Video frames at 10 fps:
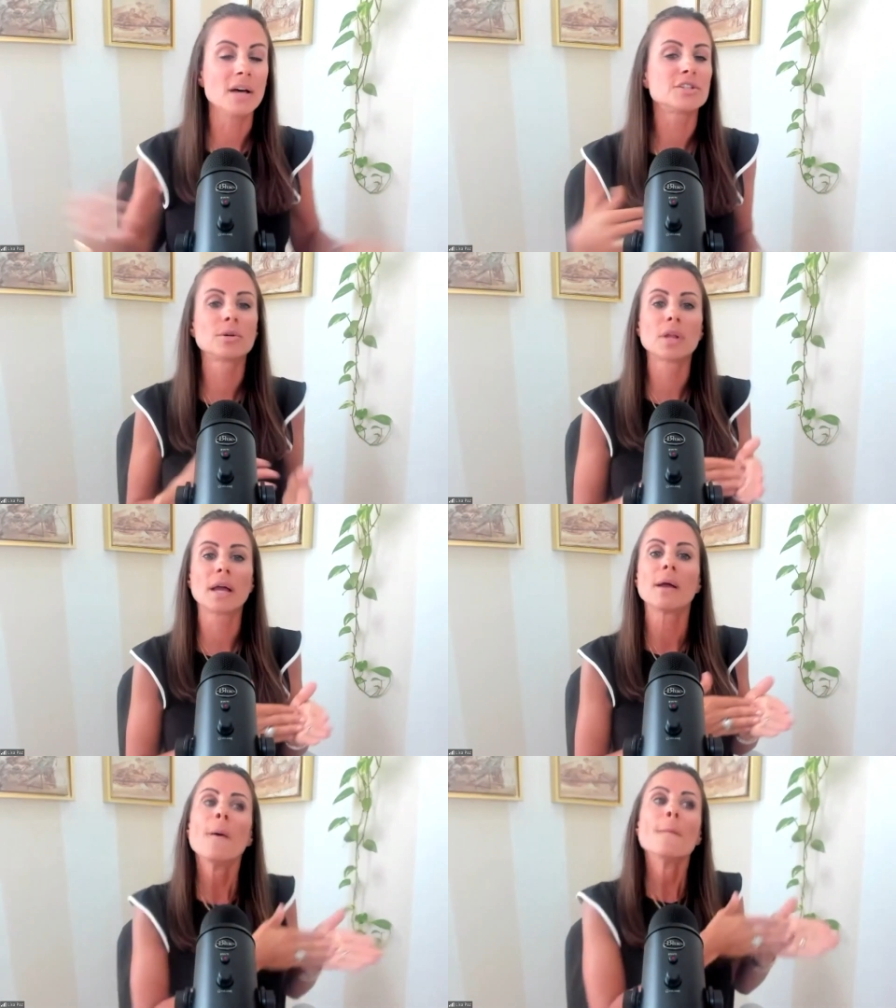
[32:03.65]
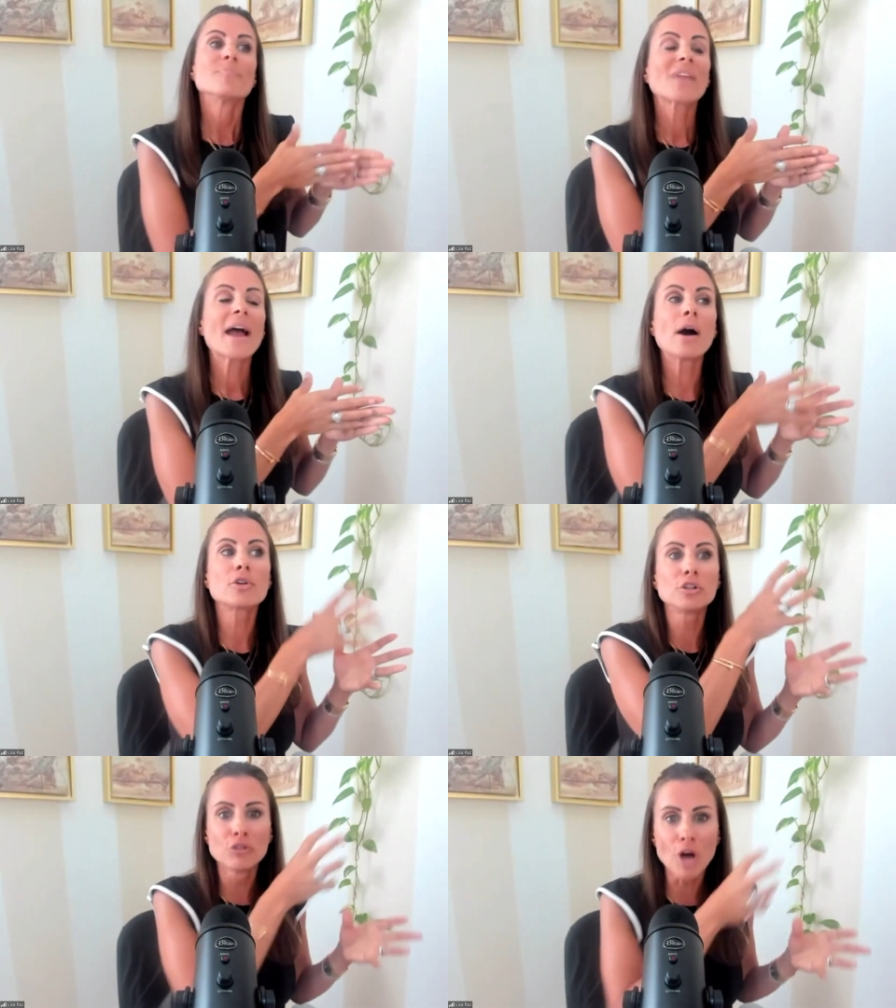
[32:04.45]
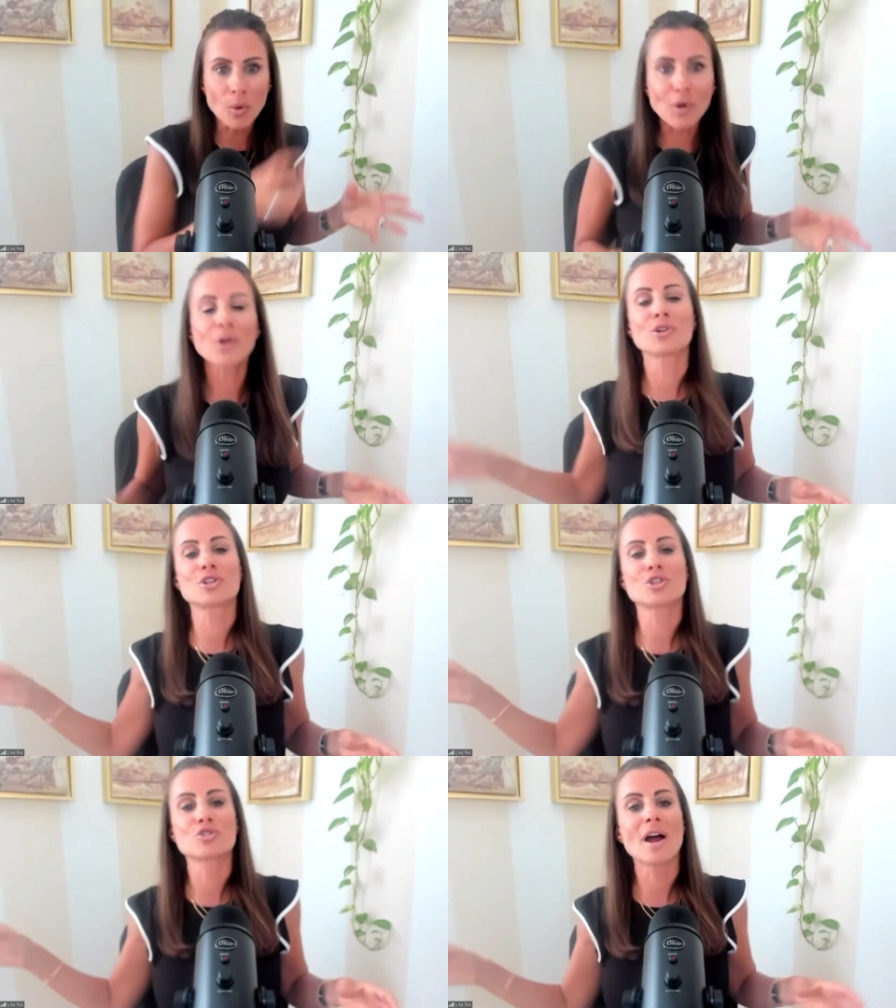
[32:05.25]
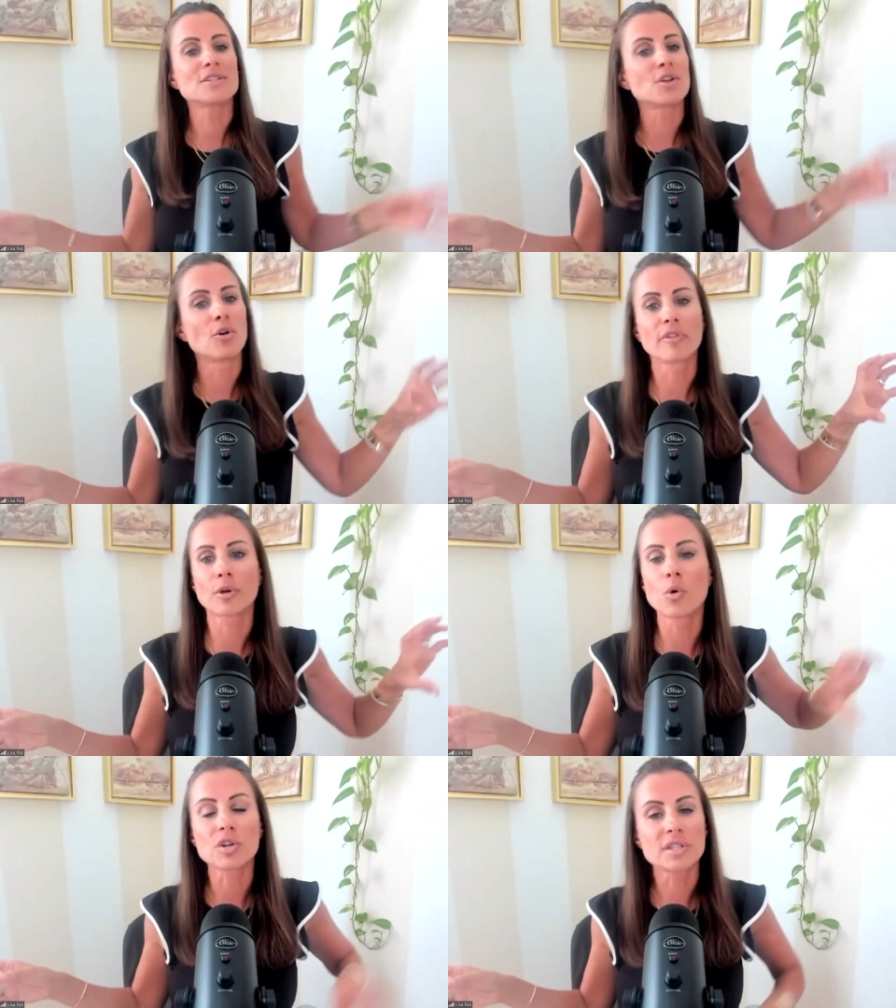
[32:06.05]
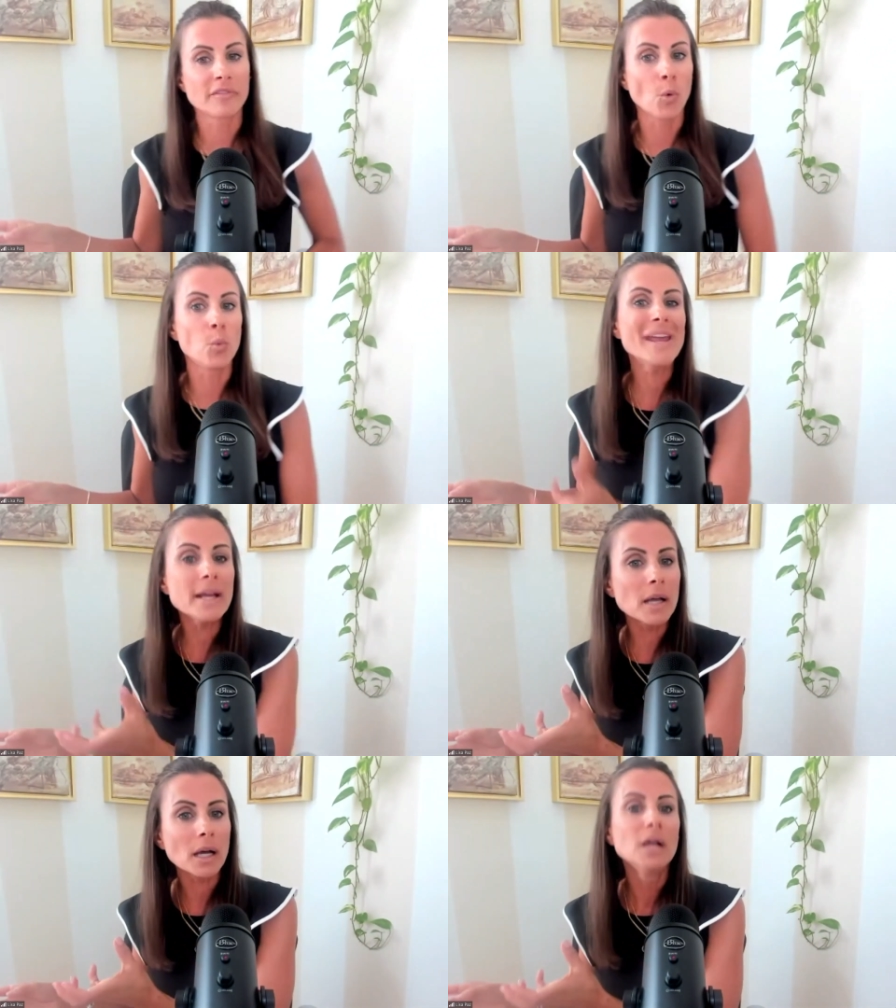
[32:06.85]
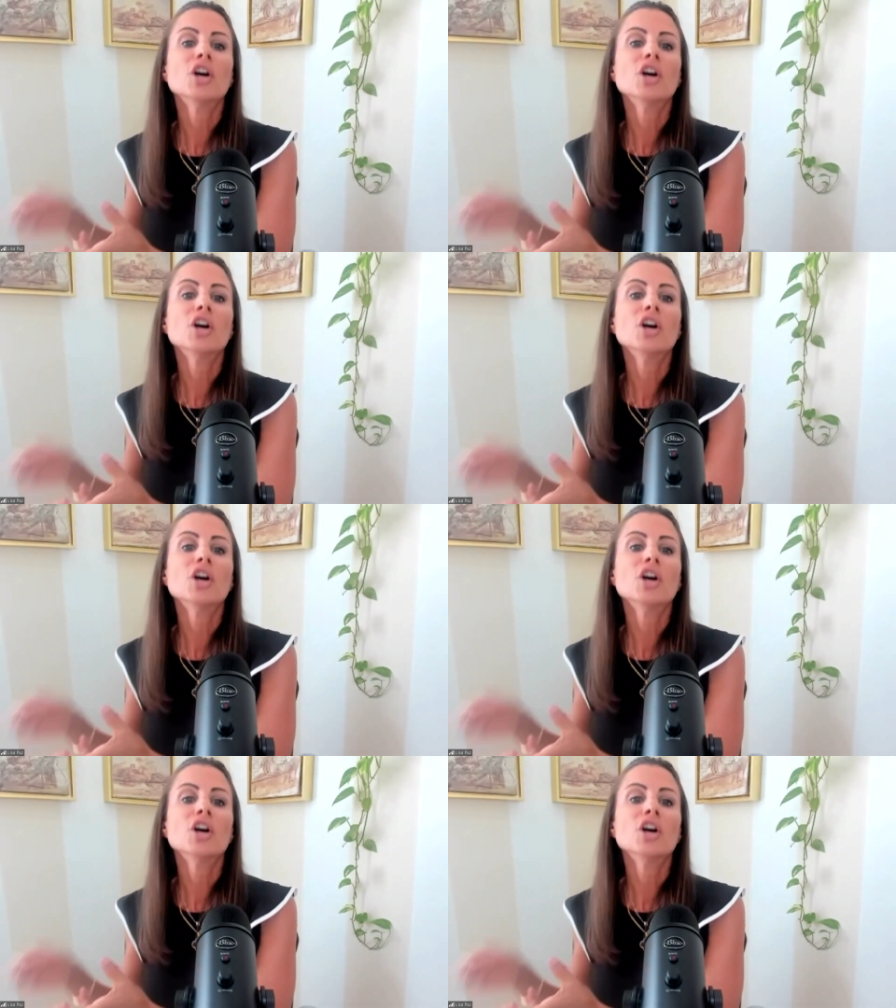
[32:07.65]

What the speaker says: So like how to lower her stress over the course of a week